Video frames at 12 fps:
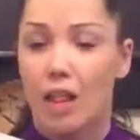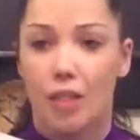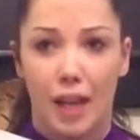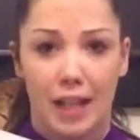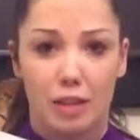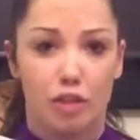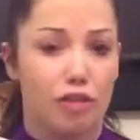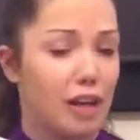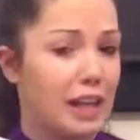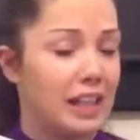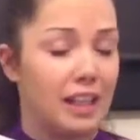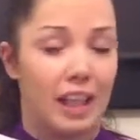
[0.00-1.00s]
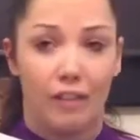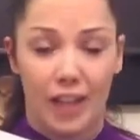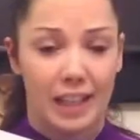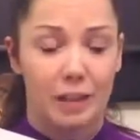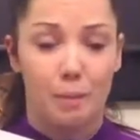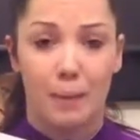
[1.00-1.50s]
That's great if
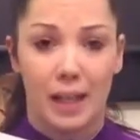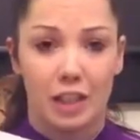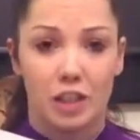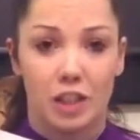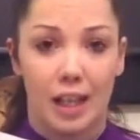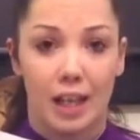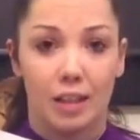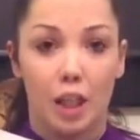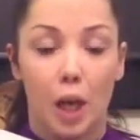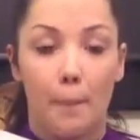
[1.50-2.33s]
they can manage that.